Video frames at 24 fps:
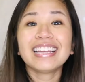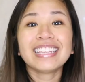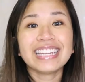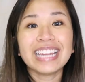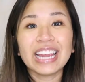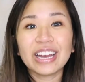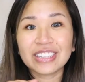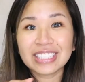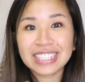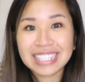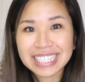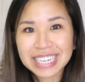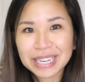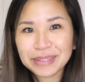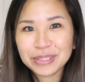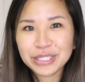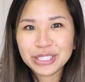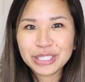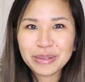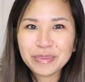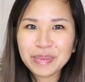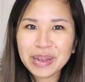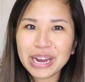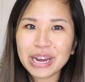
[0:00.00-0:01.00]
Now it's time
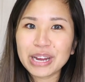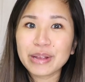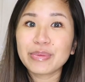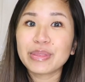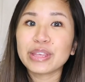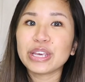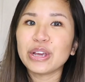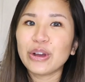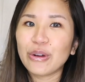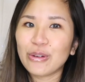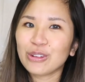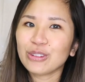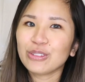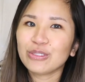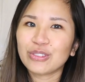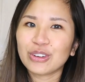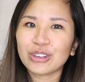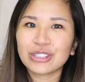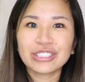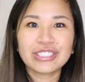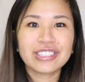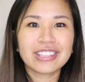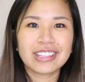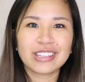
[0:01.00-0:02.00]
to compare the old
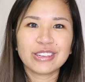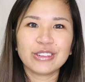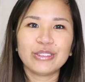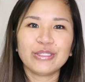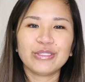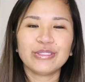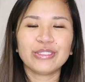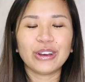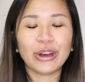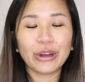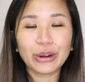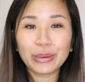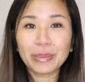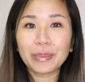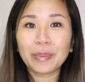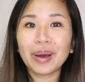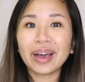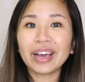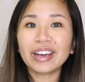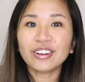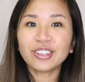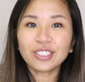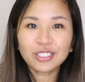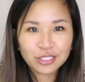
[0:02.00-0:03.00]
phone to the new phone.
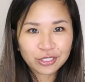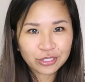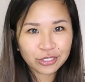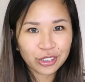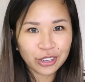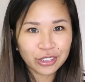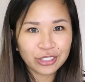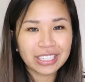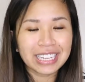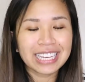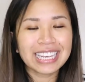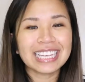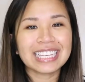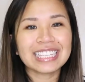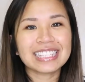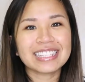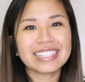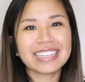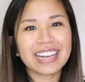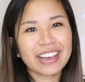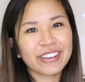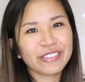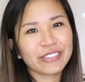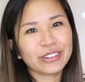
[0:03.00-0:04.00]
My old phone is
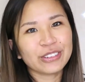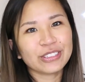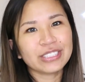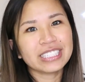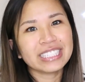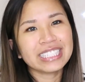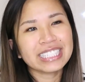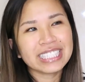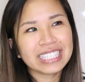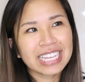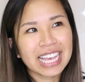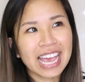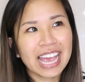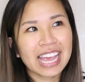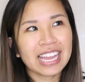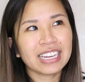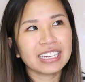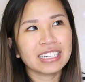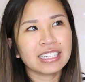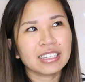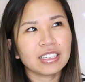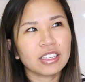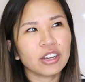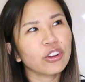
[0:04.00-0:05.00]
the iPhone
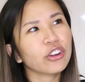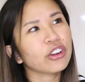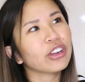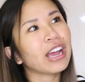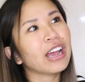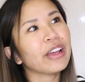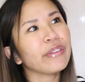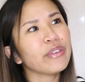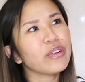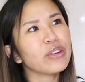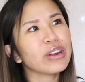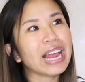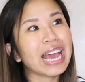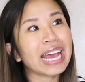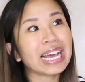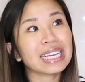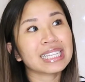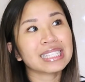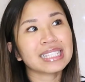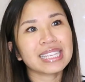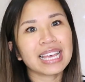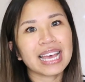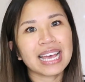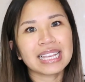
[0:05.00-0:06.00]
10 or iPhone
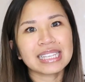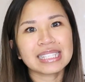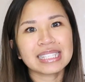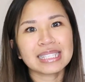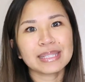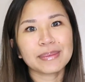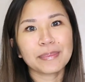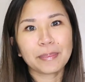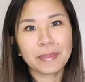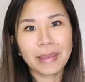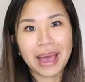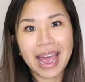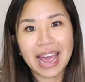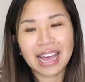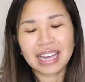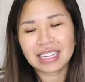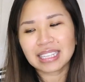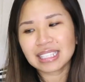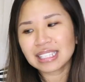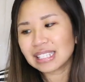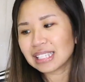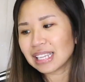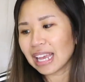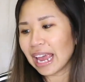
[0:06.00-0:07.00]
XS
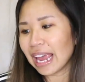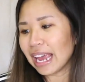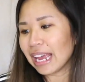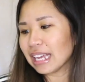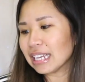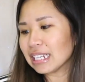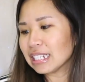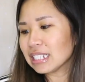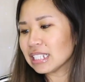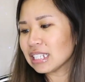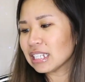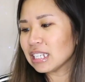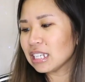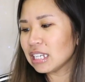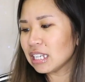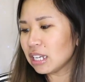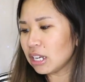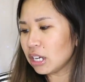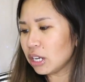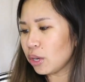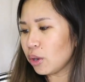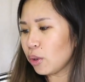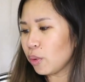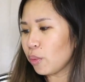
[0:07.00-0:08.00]
Max and
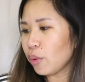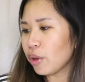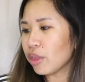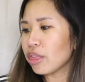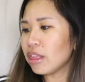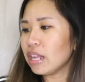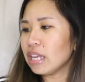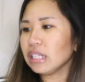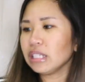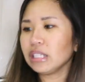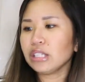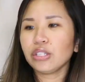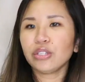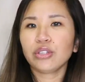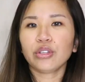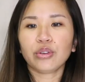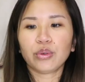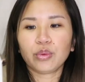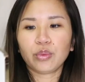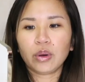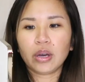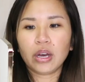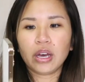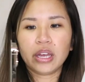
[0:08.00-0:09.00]
with this
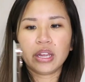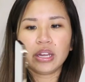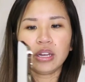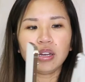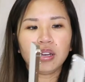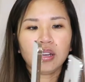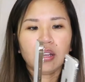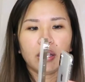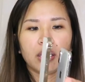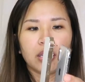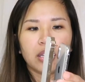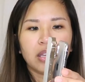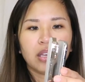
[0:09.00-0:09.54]
new one,